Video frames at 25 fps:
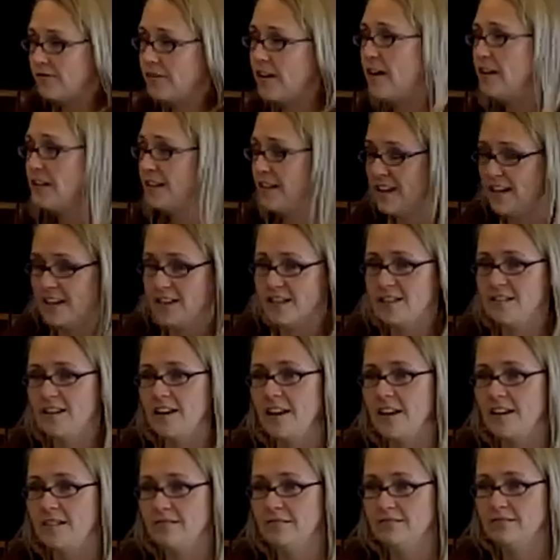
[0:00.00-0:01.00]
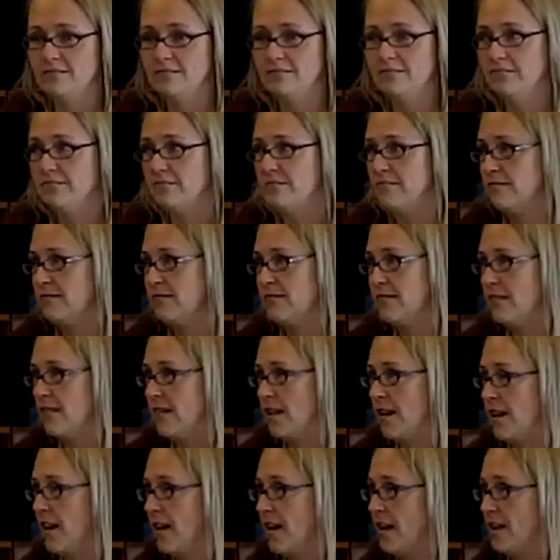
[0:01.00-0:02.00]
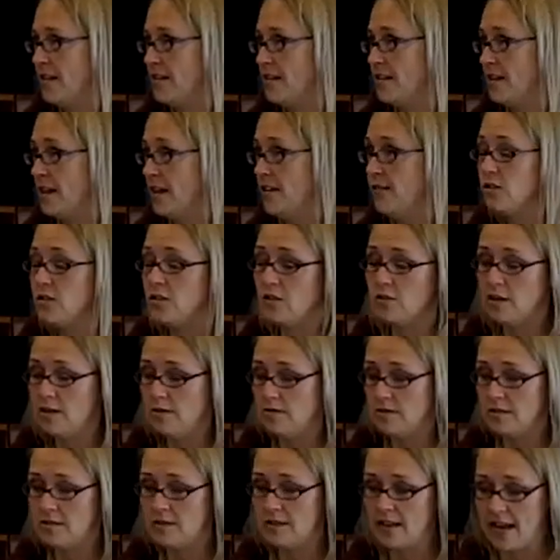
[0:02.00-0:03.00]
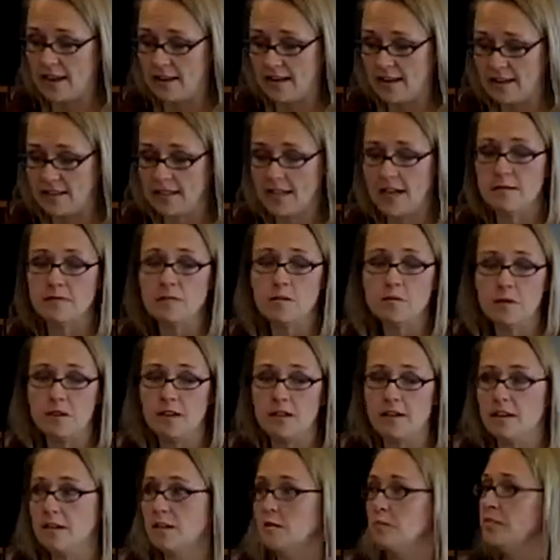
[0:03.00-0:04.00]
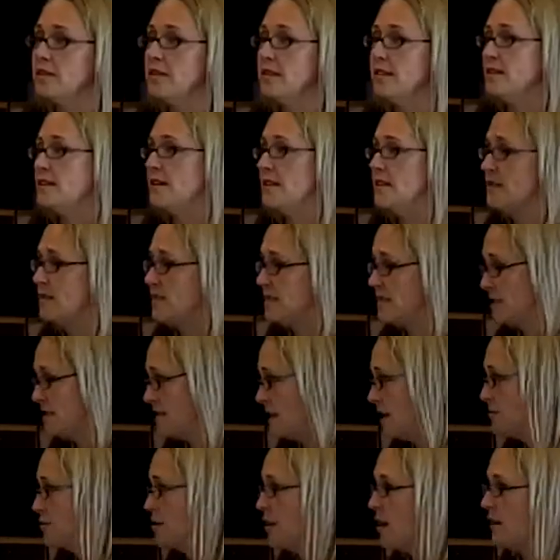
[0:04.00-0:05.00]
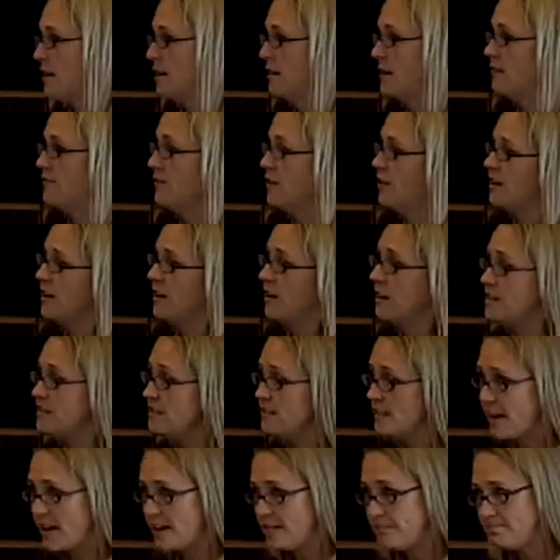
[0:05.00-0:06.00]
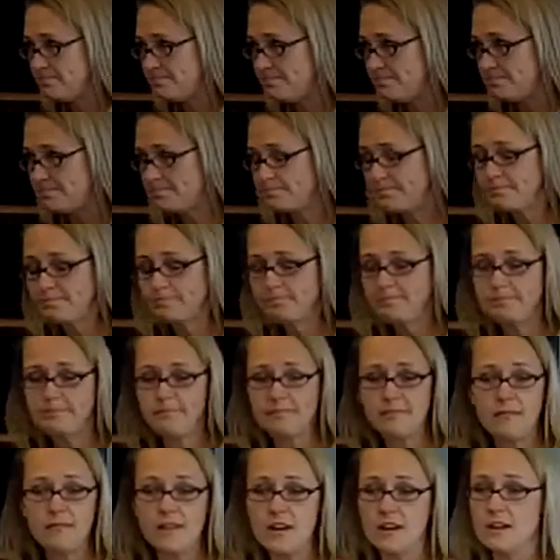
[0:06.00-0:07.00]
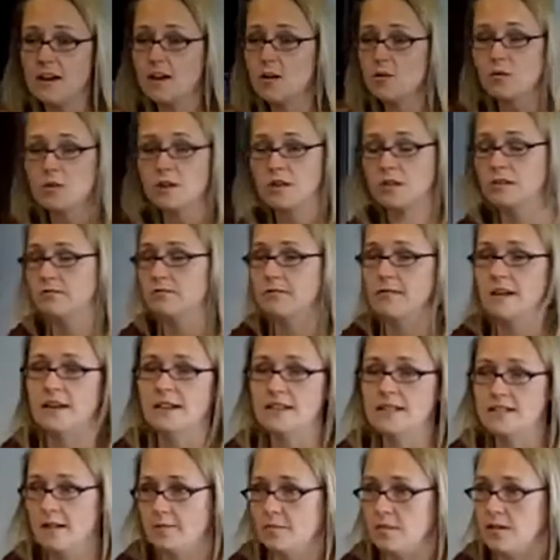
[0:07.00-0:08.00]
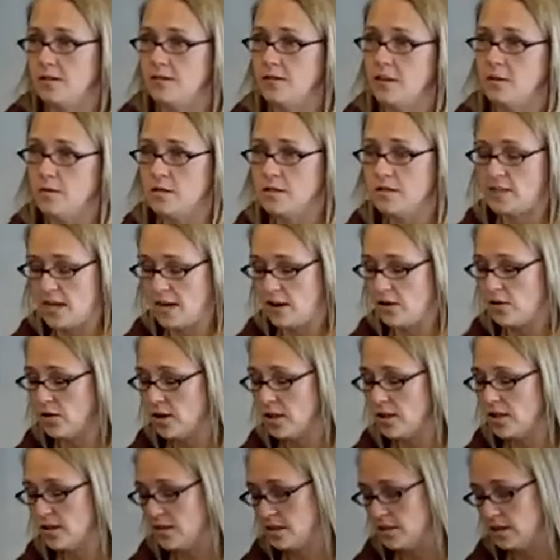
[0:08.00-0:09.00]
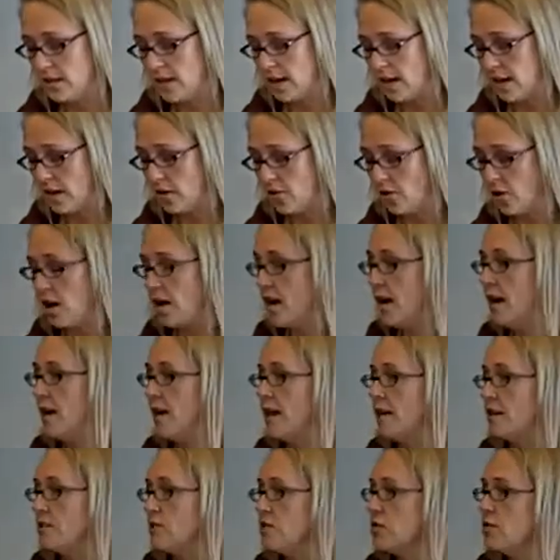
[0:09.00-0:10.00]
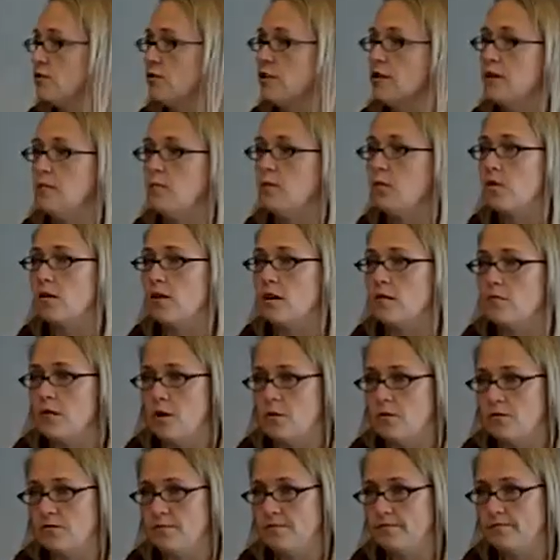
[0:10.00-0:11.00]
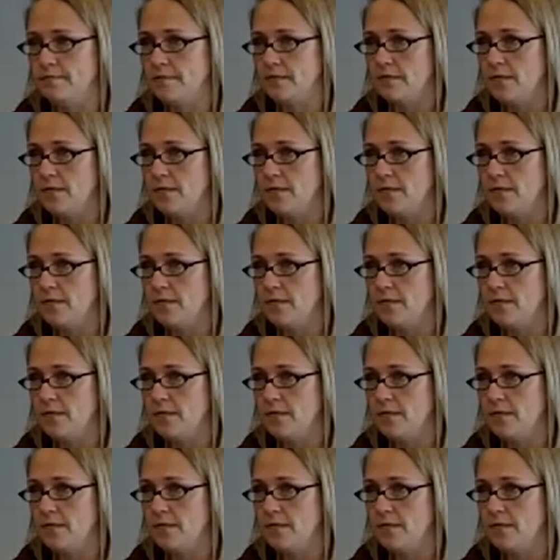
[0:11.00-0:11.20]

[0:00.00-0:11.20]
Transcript: Felony hit his head. And even though he was at that time speaking in complete sentences, he stopped talking the very next day. Not a word, except if it was a grunt, a cry, a scream, or a moan.